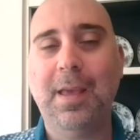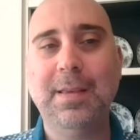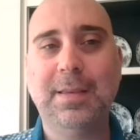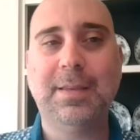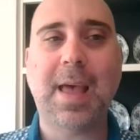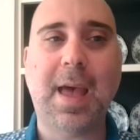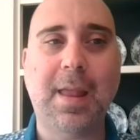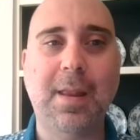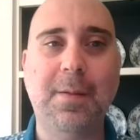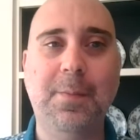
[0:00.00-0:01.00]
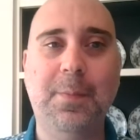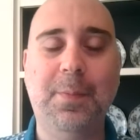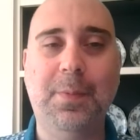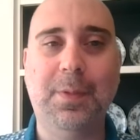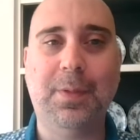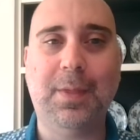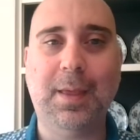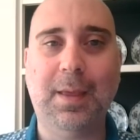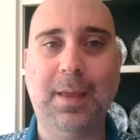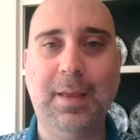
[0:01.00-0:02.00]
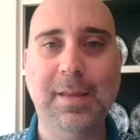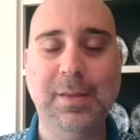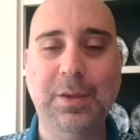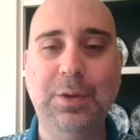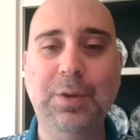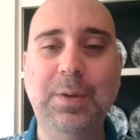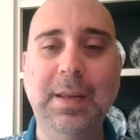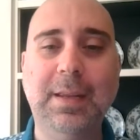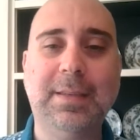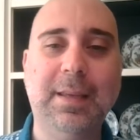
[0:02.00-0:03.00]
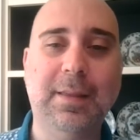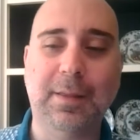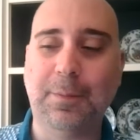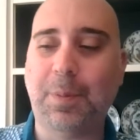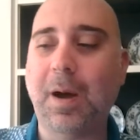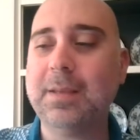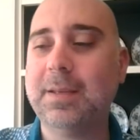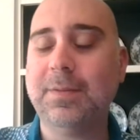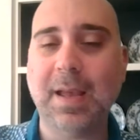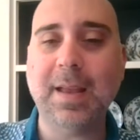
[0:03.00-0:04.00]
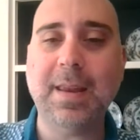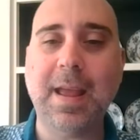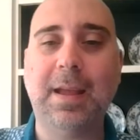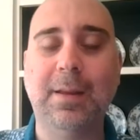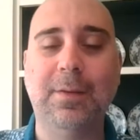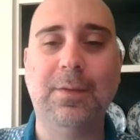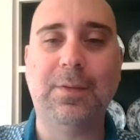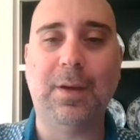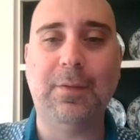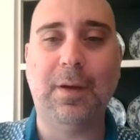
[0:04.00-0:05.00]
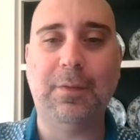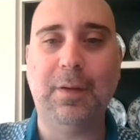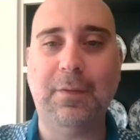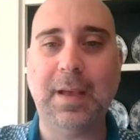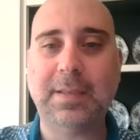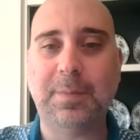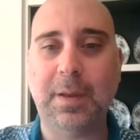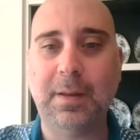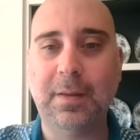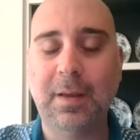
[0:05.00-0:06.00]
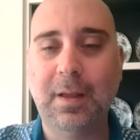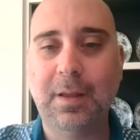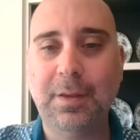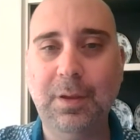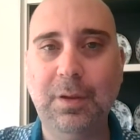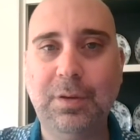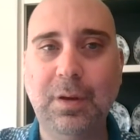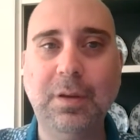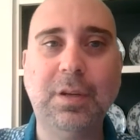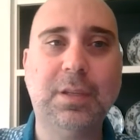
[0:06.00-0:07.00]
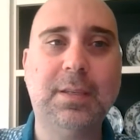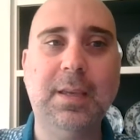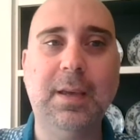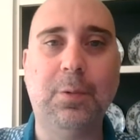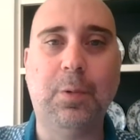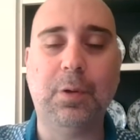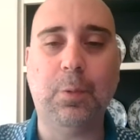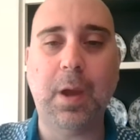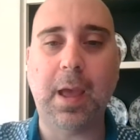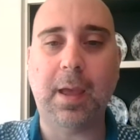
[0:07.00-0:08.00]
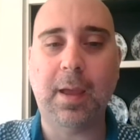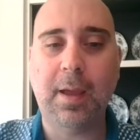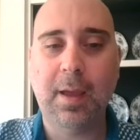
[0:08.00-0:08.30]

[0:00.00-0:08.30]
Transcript: is that the you, you need to see the the positives and negatives of, of investment. You, you shouldn't just see it one way.